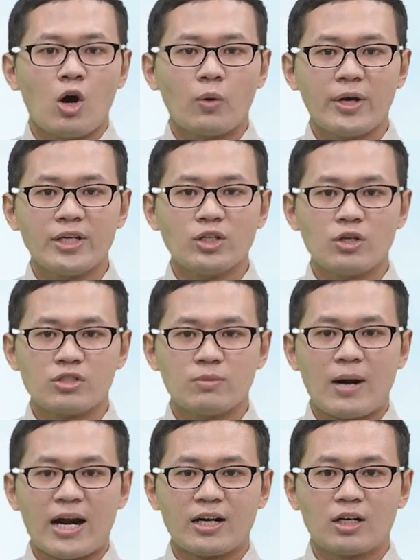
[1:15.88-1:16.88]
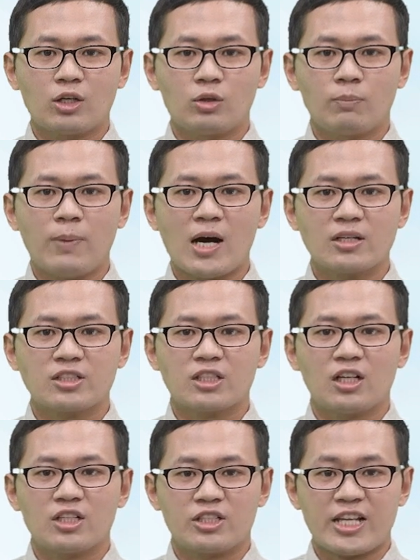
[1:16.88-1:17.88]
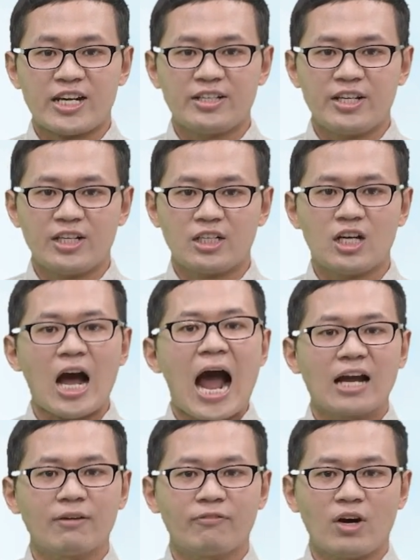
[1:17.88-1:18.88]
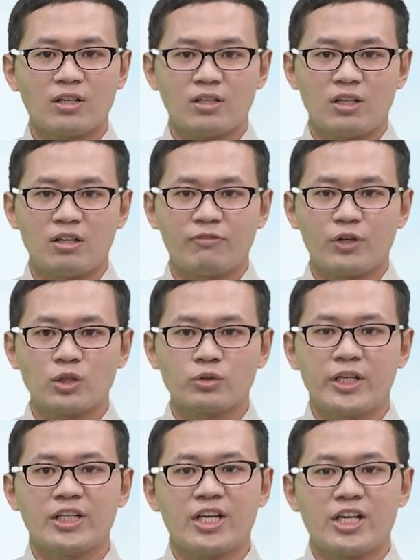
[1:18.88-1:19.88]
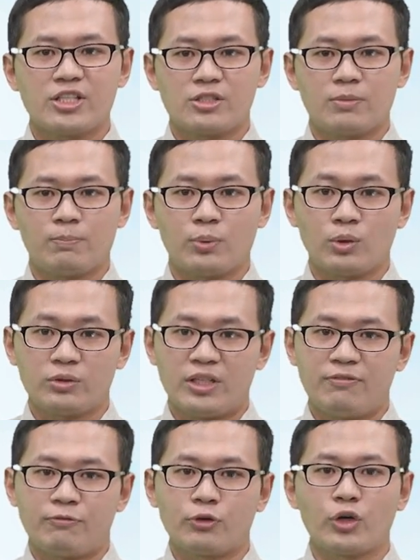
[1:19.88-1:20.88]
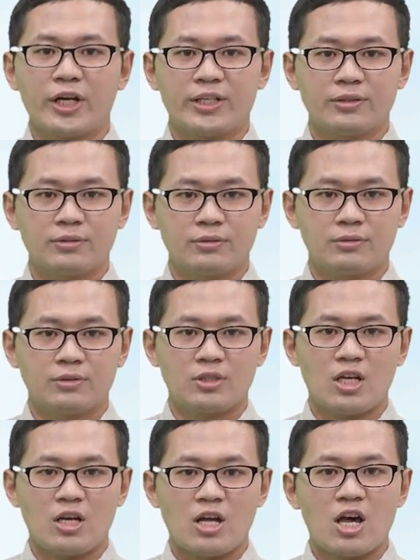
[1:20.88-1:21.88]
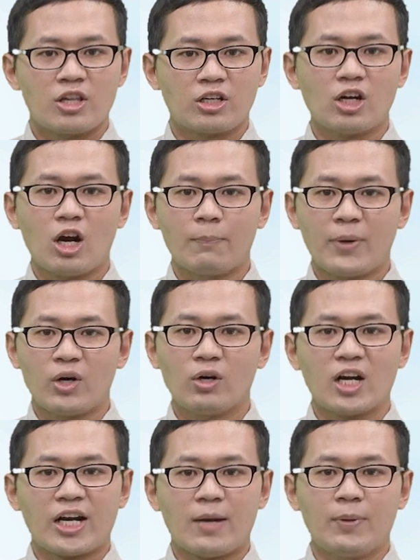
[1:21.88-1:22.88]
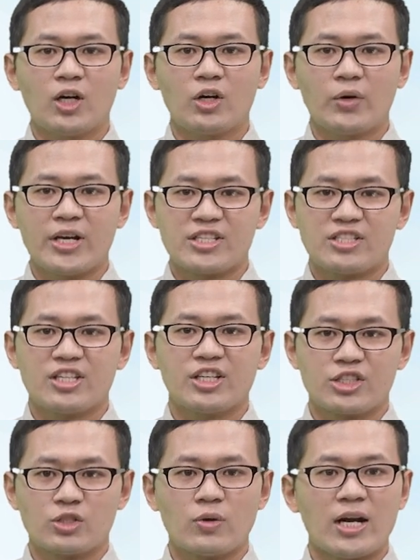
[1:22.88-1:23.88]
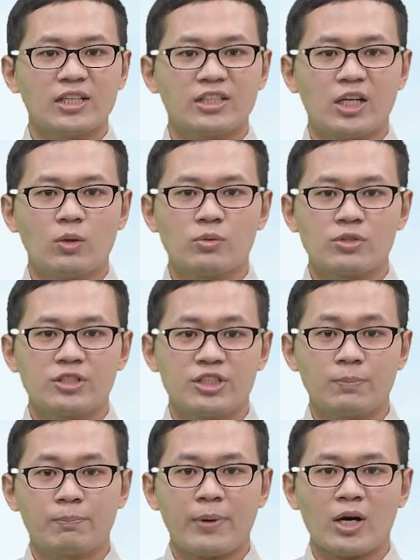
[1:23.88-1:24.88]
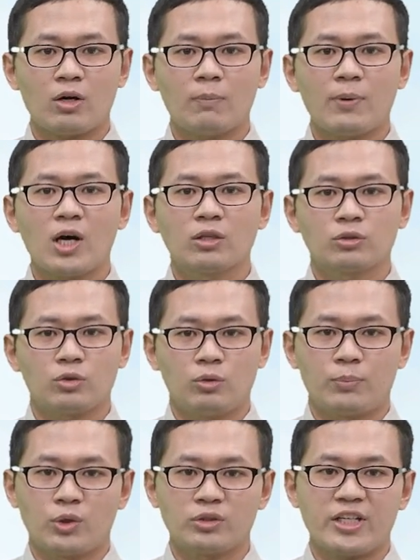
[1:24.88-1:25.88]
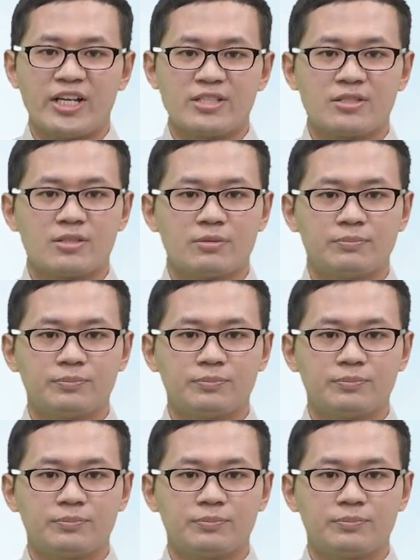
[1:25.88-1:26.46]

We use the micropuncture technique and found the filtrate is protein-free. The glomerular capillaries is relatively impermeable to proteins.